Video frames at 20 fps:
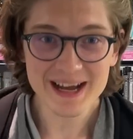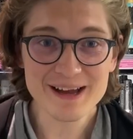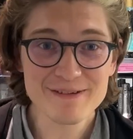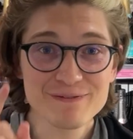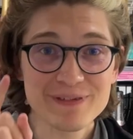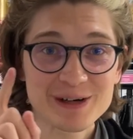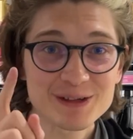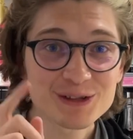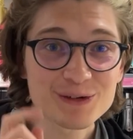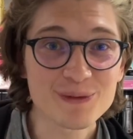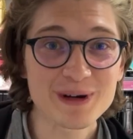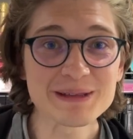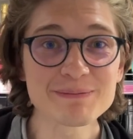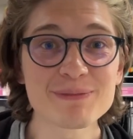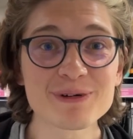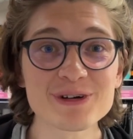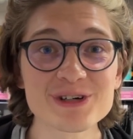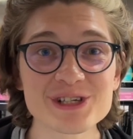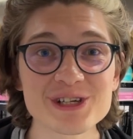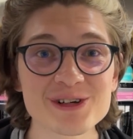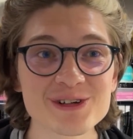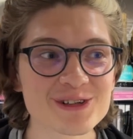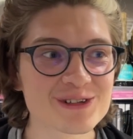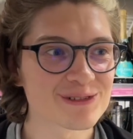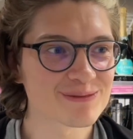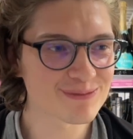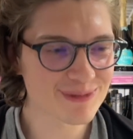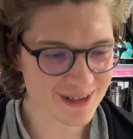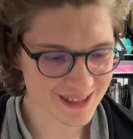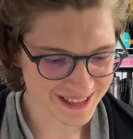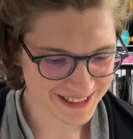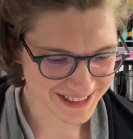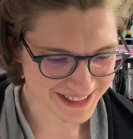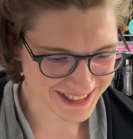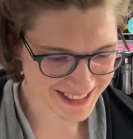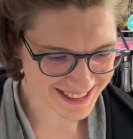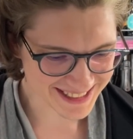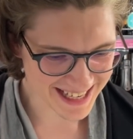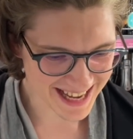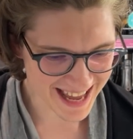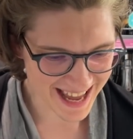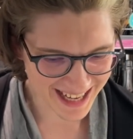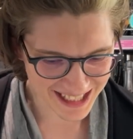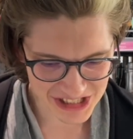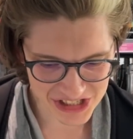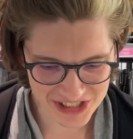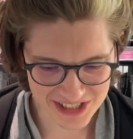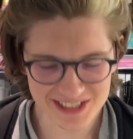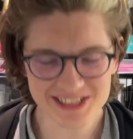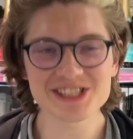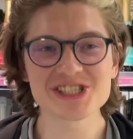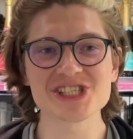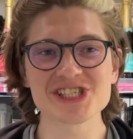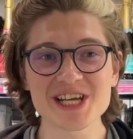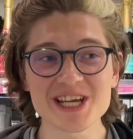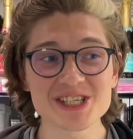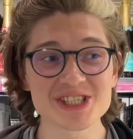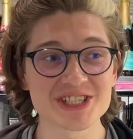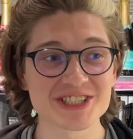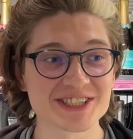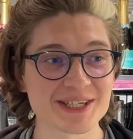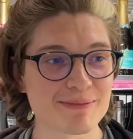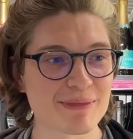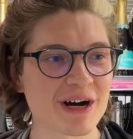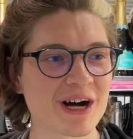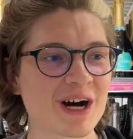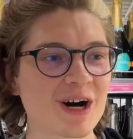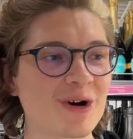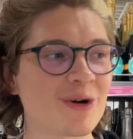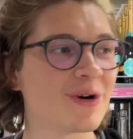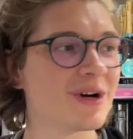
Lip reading: I found one particular brand that actually changed somehow.